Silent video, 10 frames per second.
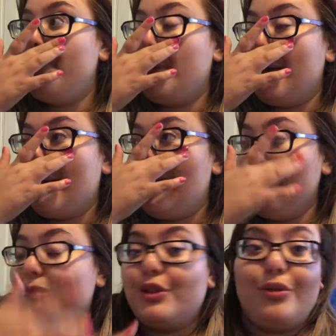but
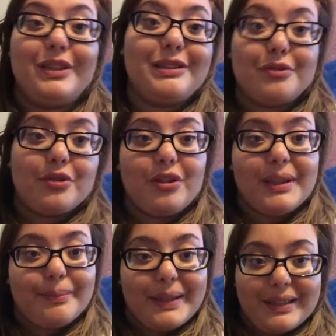I'm going through
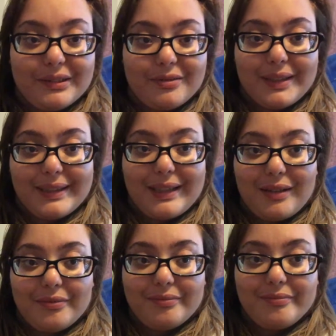growing pains right
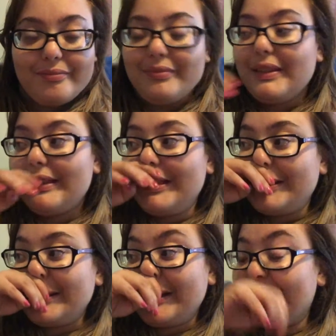now. And
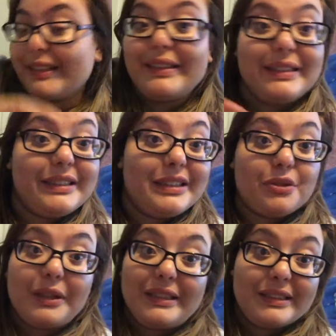it's not an easy
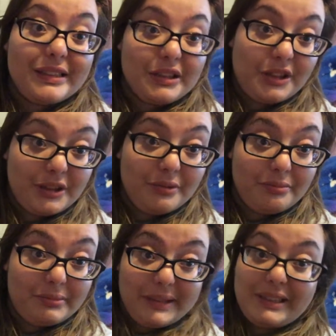transition.
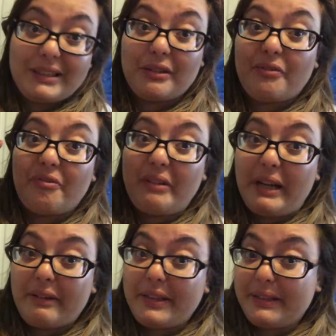It's a
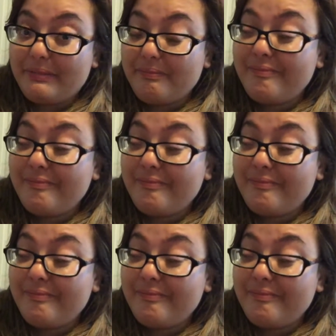very